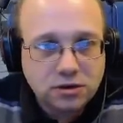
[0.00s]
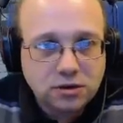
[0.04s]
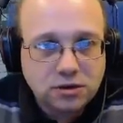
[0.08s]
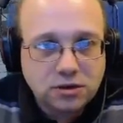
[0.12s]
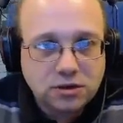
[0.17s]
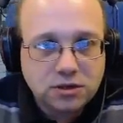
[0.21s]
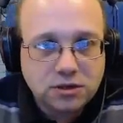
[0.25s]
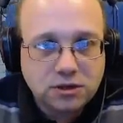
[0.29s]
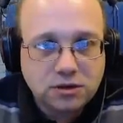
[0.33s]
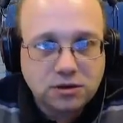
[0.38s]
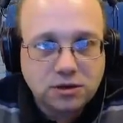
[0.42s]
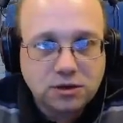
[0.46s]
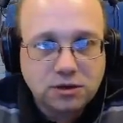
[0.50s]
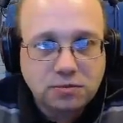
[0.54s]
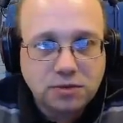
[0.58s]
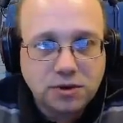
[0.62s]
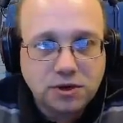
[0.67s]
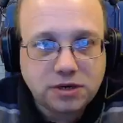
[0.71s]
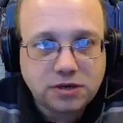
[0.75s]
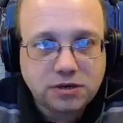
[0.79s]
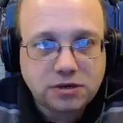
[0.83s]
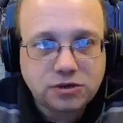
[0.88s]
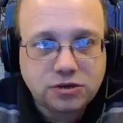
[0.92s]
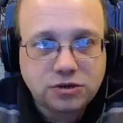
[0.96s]
So I'm going to
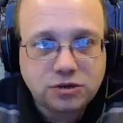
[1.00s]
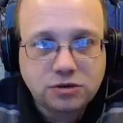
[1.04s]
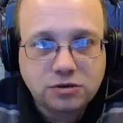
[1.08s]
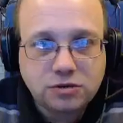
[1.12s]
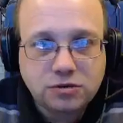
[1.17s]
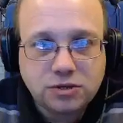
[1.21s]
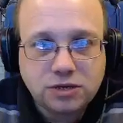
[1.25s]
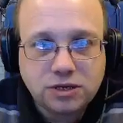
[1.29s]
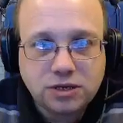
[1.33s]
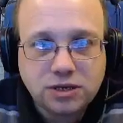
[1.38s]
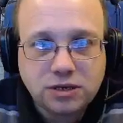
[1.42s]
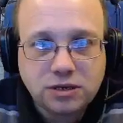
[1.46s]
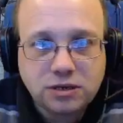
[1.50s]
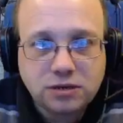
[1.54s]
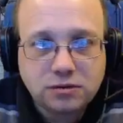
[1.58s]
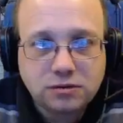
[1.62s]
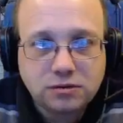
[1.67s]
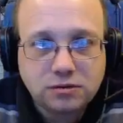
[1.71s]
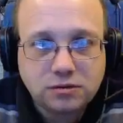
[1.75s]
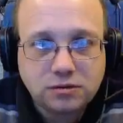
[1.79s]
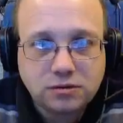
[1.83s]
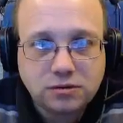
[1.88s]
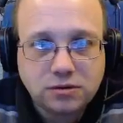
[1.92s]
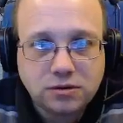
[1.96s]
press Control T,
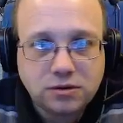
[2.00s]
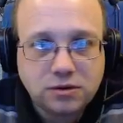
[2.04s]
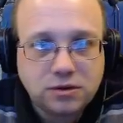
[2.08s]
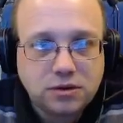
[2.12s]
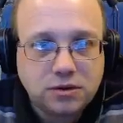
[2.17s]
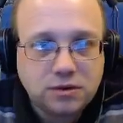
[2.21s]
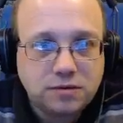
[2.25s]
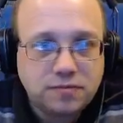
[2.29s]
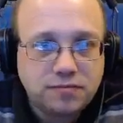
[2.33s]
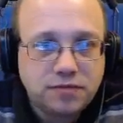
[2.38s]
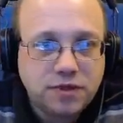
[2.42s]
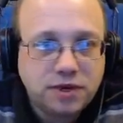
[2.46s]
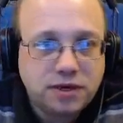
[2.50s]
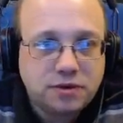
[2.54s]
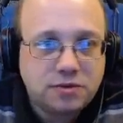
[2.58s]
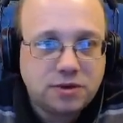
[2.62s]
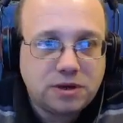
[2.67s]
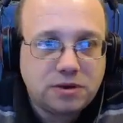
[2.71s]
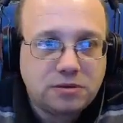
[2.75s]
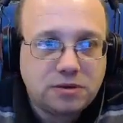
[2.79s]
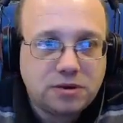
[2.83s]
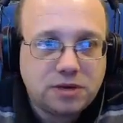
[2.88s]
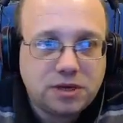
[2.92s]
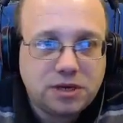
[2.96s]
and
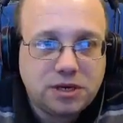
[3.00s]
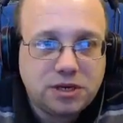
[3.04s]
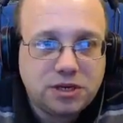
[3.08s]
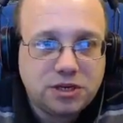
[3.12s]
now the